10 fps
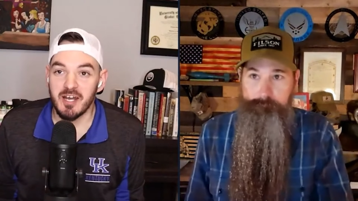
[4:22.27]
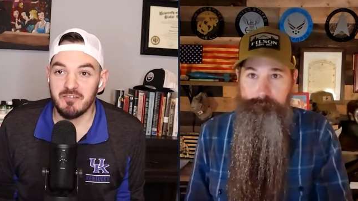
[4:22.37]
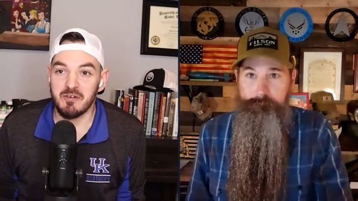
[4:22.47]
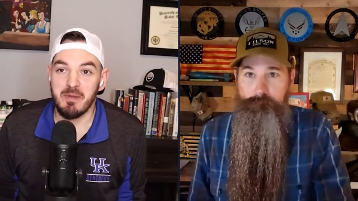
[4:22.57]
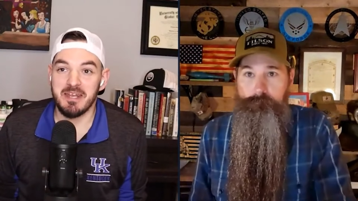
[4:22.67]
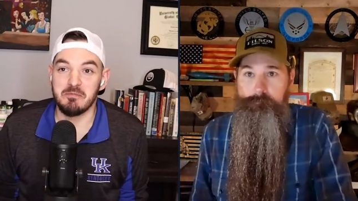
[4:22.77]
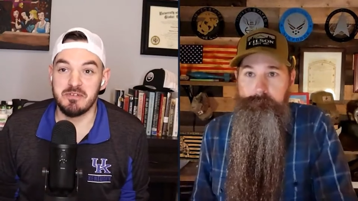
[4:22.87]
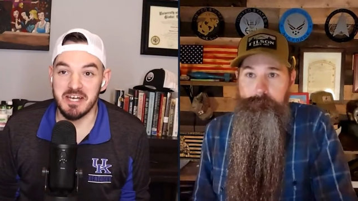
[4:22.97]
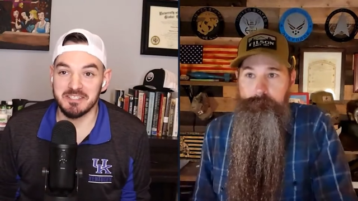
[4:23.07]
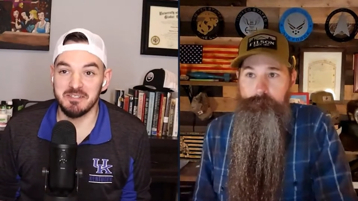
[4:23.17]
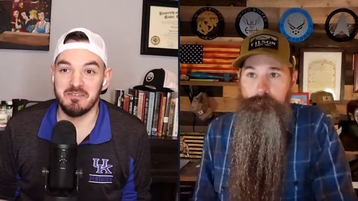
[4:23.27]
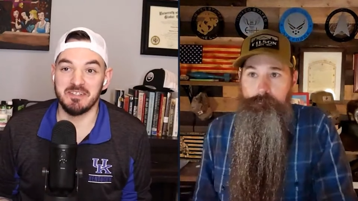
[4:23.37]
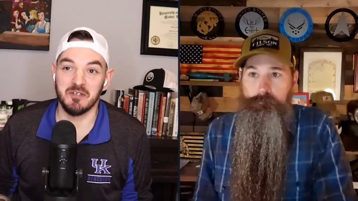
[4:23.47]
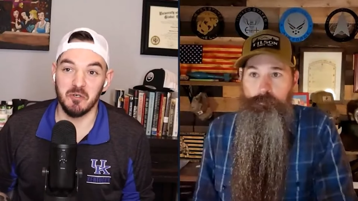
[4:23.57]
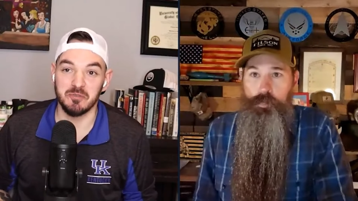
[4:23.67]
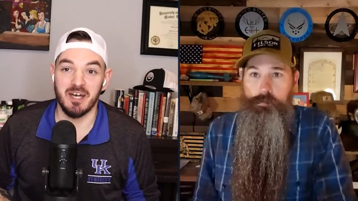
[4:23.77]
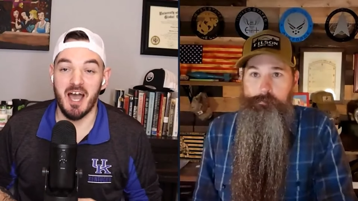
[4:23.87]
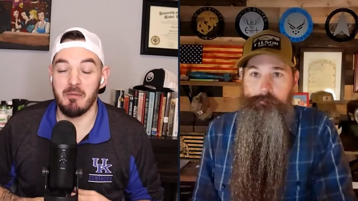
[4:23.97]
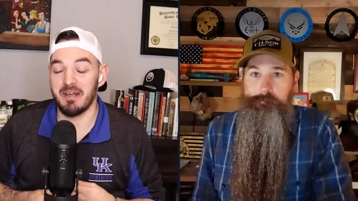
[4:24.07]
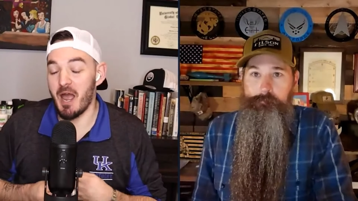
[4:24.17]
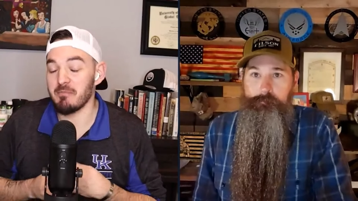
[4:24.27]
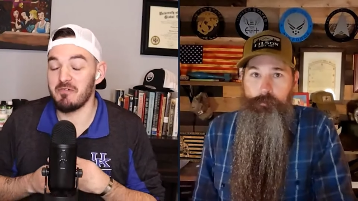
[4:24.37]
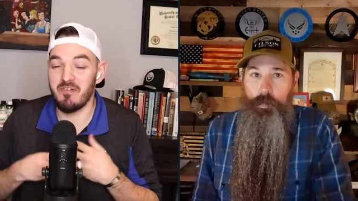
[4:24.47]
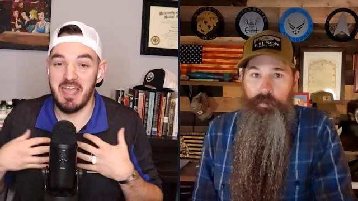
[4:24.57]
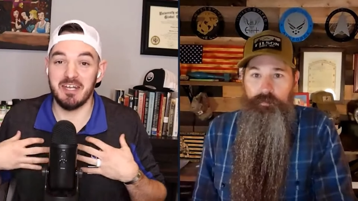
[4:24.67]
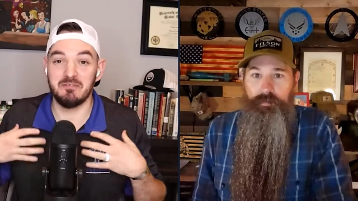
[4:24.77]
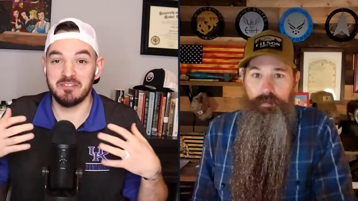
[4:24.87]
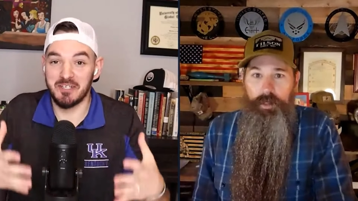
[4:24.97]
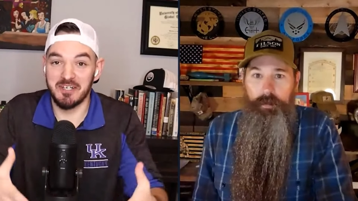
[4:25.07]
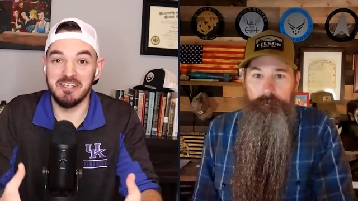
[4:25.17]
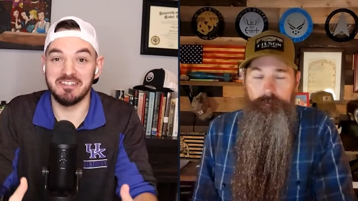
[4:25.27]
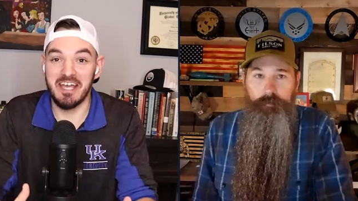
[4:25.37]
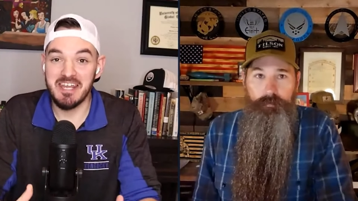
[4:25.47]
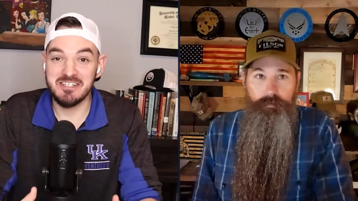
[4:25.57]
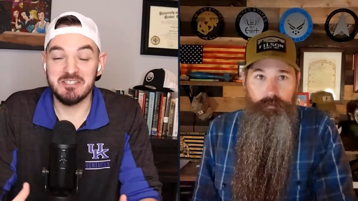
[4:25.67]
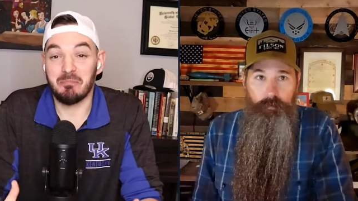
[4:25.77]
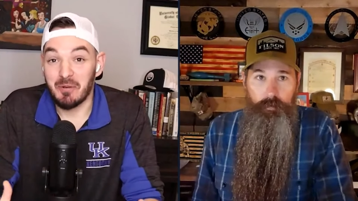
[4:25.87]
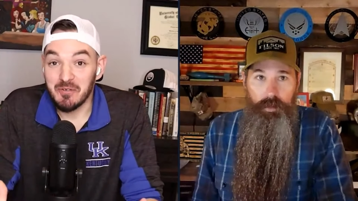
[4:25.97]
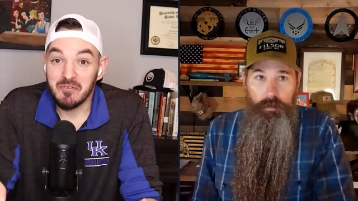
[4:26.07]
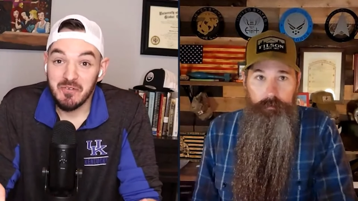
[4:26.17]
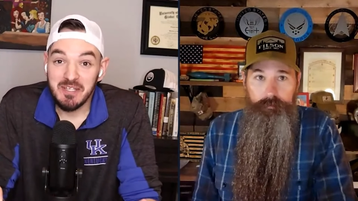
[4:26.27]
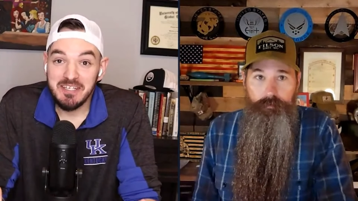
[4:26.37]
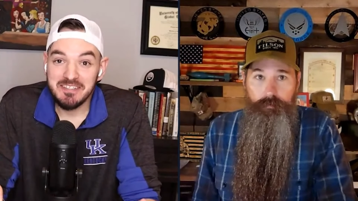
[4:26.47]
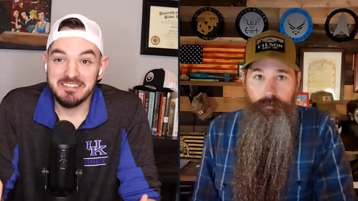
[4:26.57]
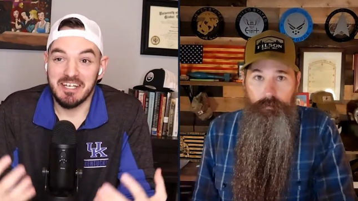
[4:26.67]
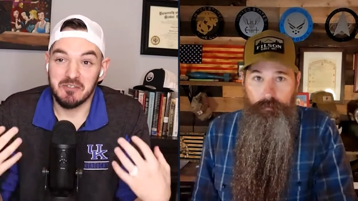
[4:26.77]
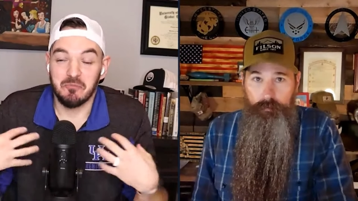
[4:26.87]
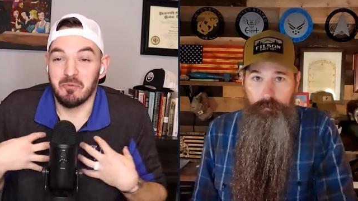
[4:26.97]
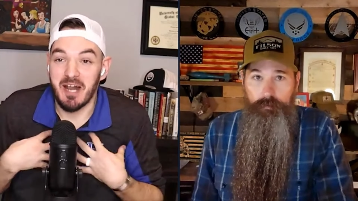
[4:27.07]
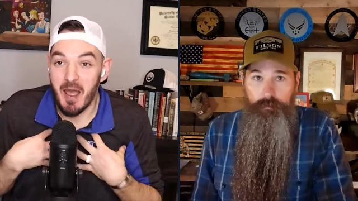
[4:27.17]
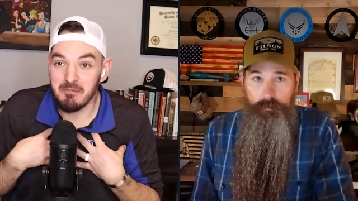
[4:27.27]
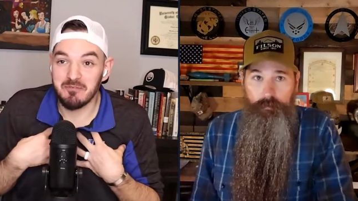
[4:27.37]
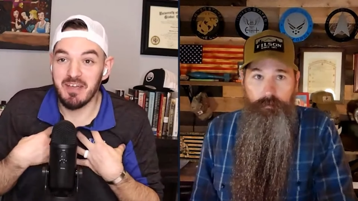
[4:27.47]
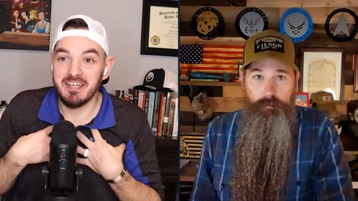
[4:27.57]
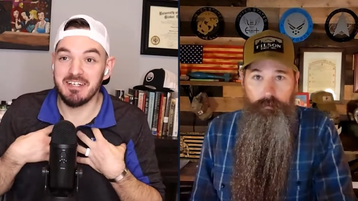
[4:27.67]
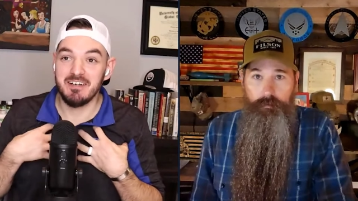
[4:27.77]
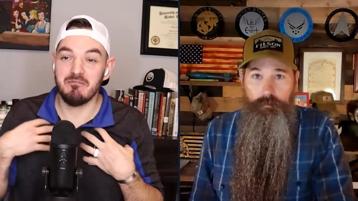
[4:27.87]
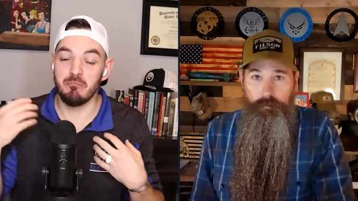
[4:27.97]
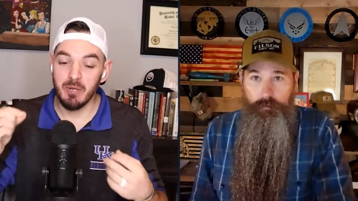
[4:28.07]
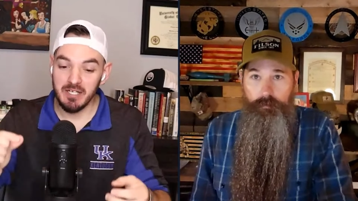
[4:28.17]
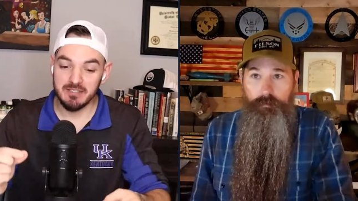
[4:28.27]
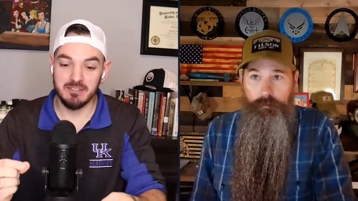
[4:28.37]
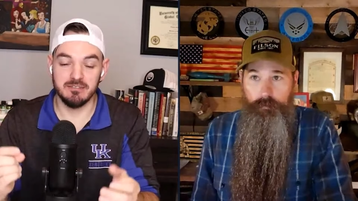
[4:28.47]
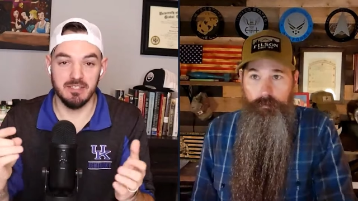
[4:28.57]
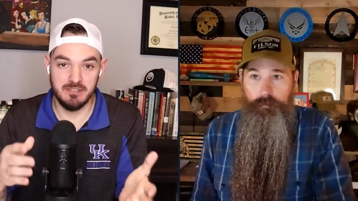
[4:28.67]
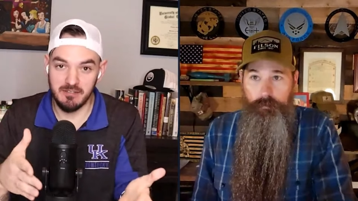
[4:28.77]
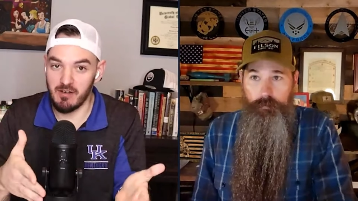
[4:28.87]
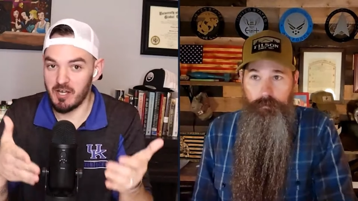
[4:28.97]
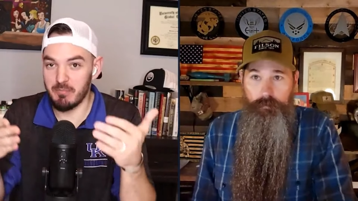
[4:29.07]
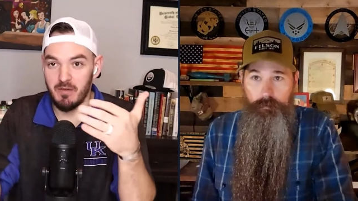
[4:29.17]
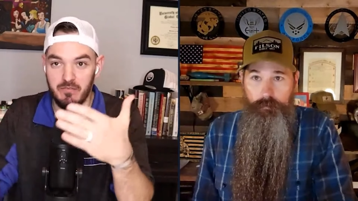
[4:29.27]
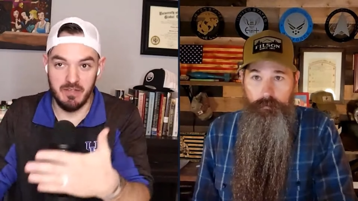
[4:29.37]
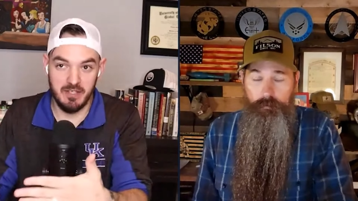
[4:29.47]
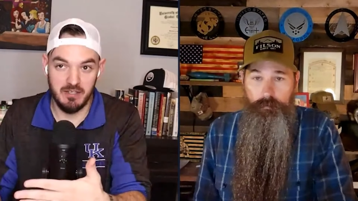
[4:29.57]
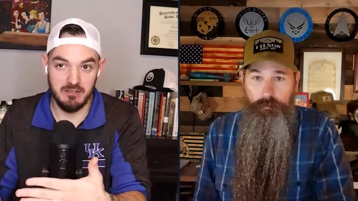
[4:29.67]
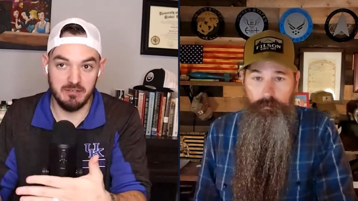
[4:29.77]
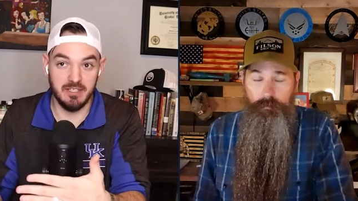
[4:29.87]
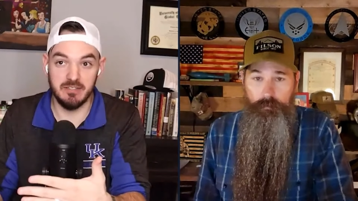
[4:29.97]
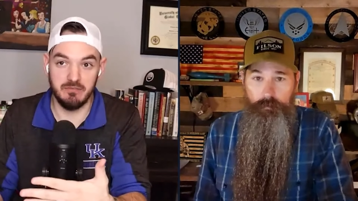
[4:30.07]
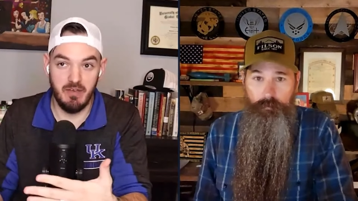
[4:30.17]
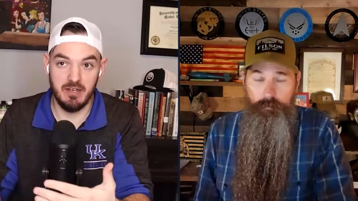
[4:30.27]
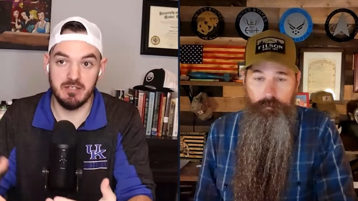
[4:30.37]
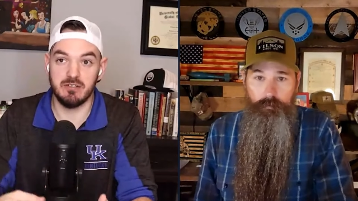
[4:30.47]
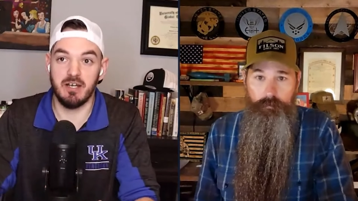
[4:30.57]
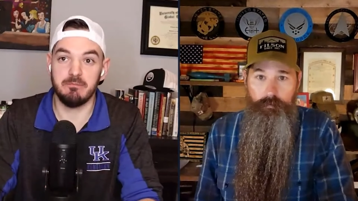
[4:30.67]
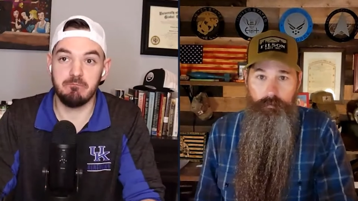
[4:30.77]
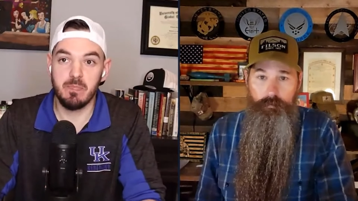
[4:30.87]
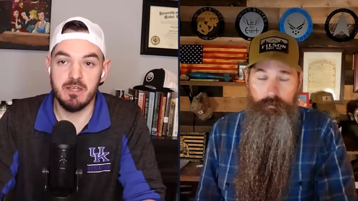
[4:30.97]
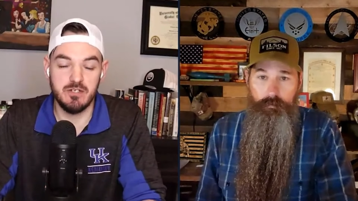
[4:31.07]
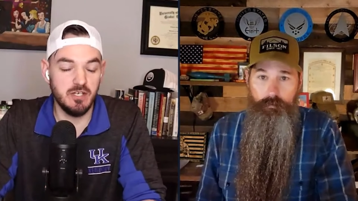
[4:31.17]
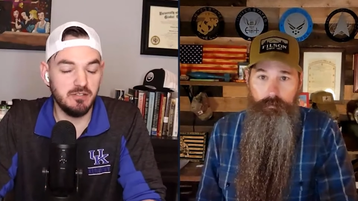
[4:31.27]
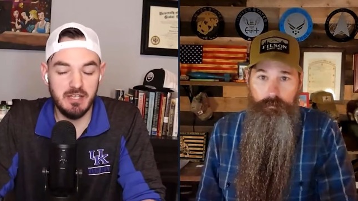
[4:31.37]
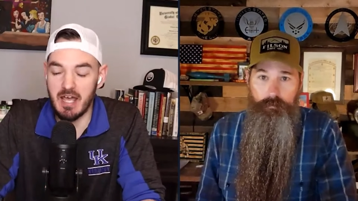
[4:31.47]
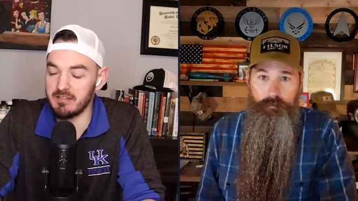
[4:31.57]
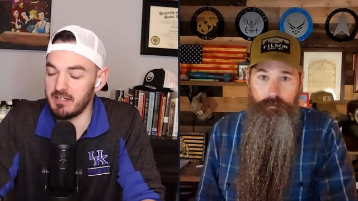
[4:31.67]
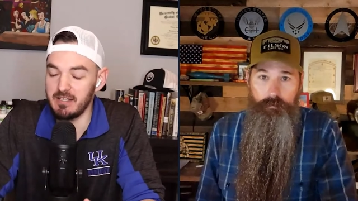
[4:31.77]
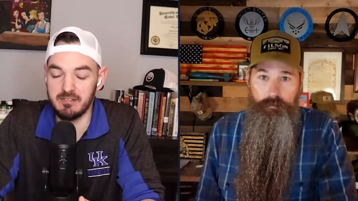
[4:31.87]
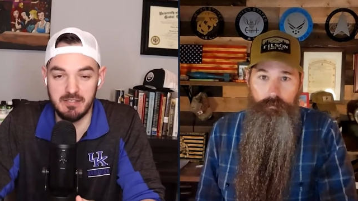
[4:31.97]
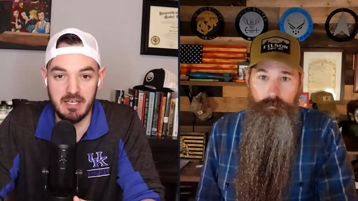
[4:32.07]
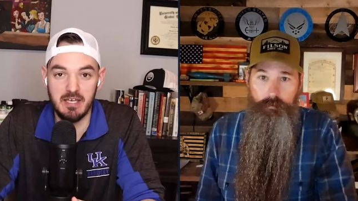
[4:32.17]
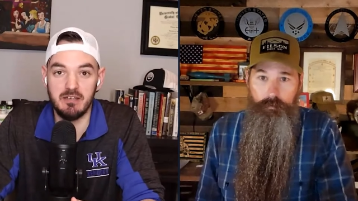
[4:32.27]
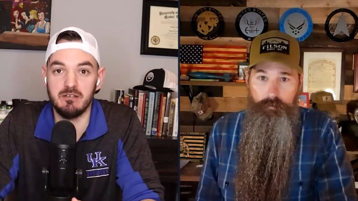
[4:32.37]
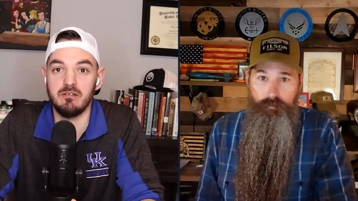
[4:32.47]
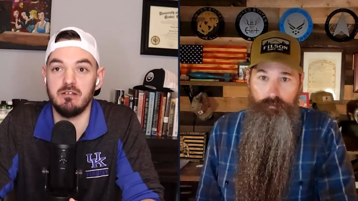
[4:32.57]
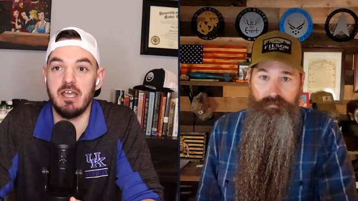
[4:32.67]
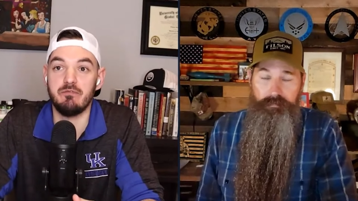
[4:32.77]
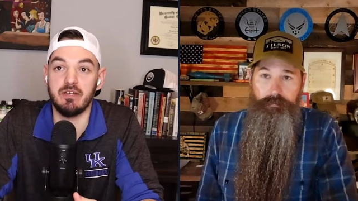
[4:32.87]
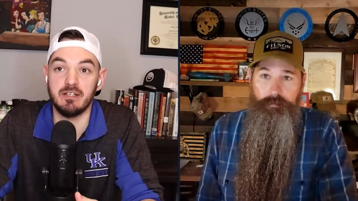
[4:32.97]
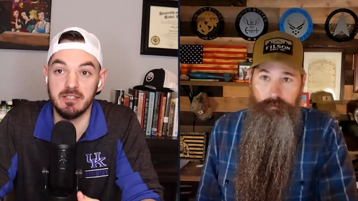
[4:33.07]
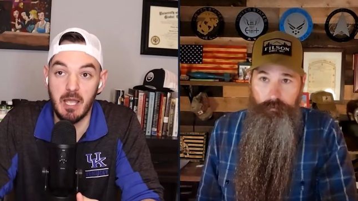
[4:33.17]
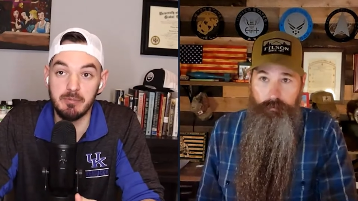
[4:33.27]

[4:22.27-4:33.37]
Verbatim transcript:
Speaker 1: to remain objective this whole time, and I'm a fan of attorneys and agents personally. That's what I'm a fan of. But let's talk about the disadvantage, right? Just as I said if a claims